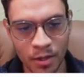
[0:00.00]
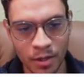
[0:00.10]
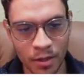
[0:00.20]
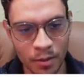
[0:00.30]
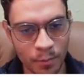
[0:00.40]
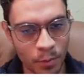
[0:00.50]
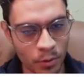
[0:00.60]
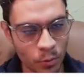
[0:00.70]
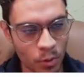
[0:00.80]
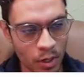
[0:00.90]
But
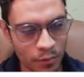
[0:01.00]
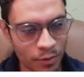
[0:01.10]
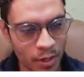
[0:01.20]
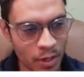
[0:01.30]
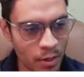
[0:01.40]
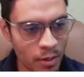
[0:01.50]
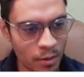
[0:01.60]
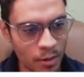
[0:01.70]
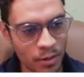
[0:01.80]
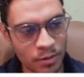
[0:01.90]
what if they,
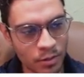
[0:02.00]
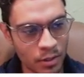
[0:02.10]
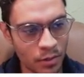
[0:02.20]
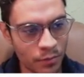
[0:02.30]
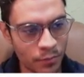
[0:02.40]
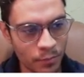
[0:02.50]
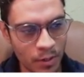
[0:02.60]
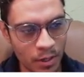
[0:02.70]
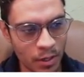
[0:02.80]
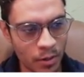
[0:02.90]
instead of
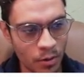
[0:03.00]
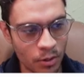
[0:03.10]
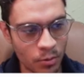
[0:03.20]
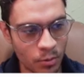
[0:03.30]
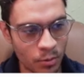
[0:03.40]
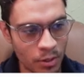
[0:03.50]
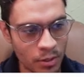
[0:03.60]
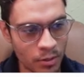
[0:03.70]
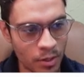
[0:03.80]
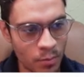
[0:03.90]
going to these
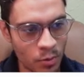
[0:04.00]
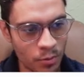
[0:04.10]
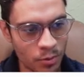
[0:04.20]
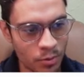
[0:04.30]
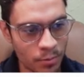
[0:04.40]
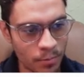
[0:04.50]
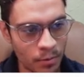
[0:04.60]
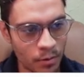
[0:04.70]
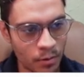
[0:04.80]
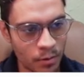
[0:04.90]
3 moves,
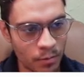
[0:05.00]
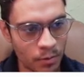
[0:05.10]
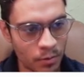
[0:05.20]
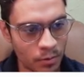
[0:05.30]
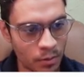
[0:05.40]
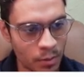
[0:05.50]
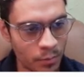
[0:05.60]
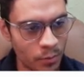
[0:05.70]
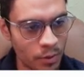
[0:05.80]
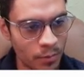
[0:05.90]
I'm gonna
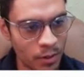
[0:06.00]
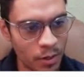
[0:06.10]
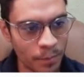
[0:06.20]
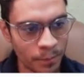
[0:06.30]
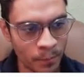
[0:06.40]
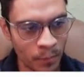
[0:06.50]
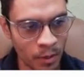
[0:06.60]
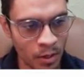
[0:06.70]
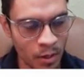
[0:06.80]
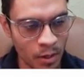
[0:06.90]
put them here,
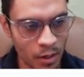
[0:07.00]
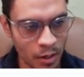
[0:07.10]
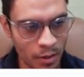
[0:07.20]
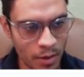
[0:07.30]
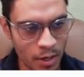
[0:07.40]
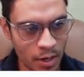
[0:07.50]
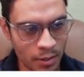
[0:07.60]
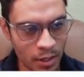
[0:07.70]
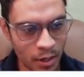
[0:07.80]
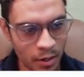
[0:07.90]
they
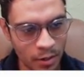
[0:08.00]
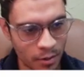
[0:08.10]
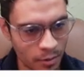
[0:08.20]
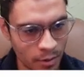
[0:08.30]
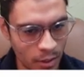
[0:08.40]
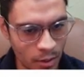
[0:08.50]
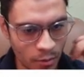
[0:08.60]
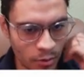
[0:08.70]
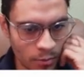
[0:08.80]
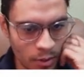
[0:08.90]
attack, they go
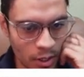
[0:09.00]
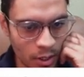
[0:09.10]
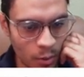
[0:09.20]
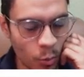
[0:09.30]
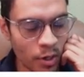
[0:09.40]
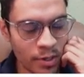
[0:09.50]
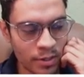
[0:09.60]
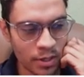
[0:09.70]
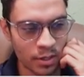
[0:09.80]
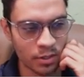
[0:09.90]
something like queen
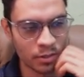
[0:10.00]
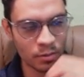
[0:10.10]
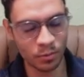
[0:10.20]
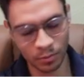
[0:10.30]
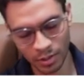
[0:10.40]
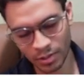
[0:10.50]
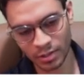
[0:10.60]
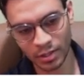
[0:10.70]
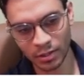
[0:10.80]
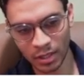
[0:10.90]
e6. This is
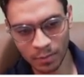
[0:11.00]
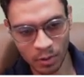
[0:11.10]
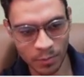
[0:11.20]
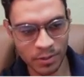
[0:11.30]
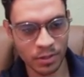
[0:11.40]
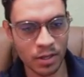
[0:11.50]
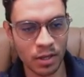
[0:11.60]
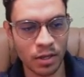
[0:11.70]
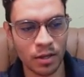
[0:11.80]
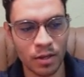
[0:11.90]
a terrible mistake.